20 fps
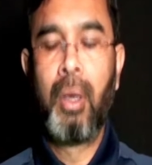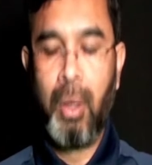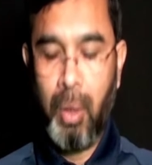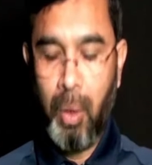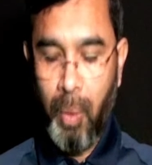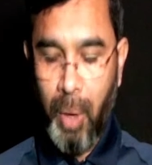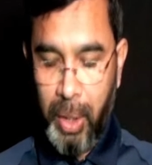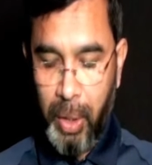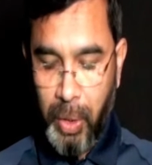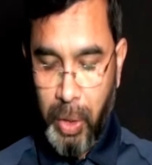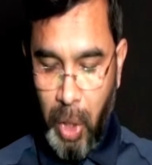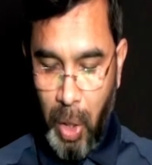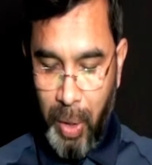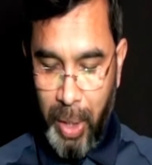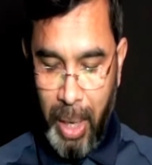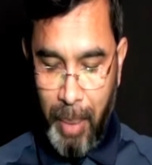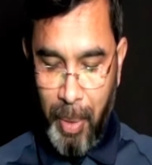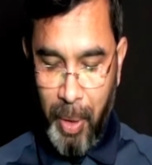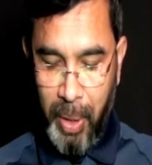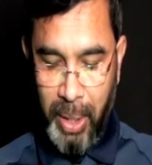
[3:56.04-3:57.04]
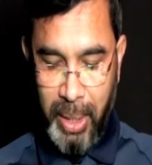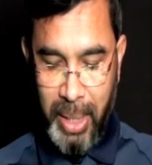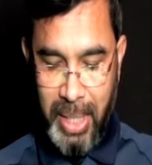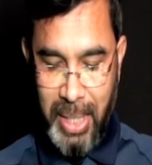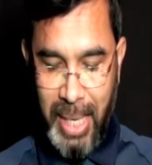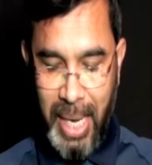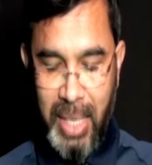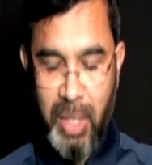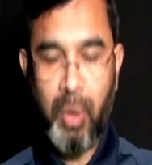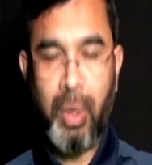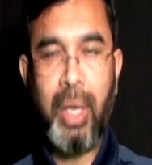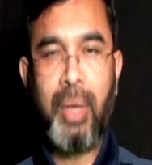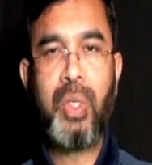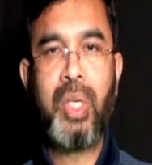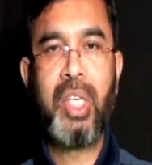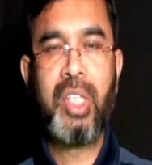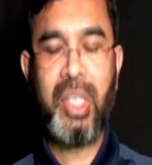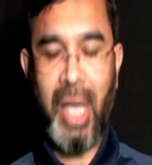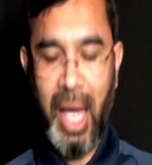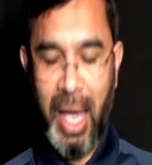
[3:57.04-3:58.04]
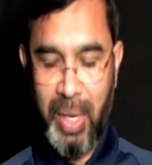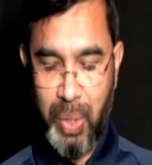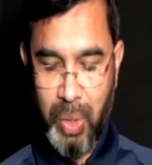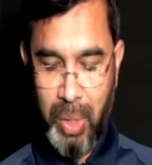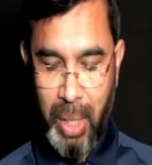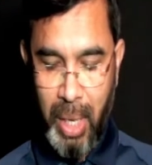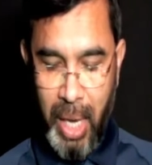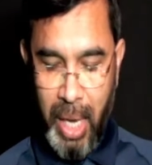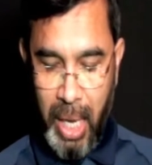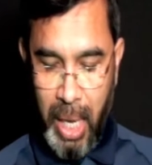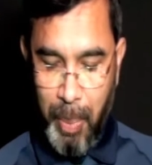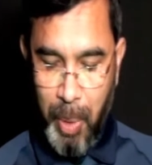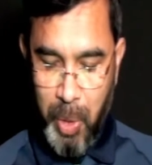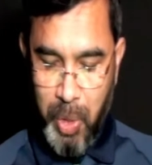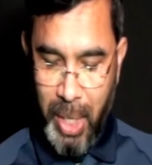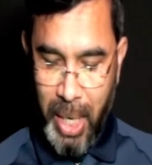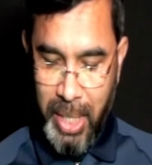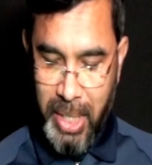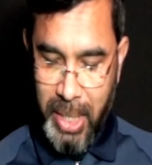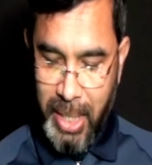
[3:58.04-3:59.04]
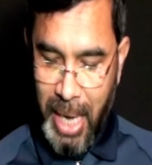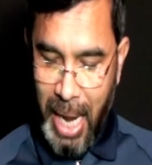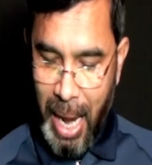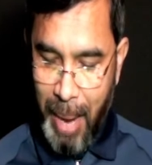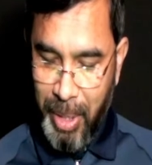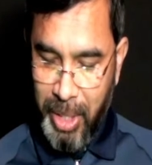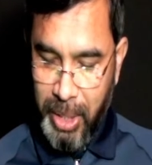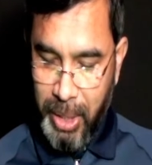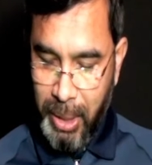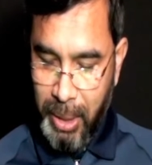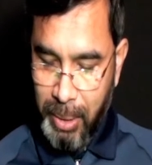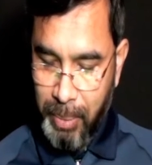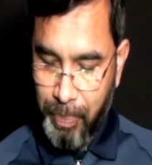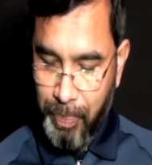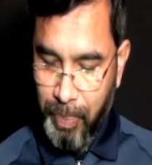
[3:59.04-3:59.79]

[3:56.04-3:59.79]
What are you talking about in this case when you say size? If you say it's a diameter,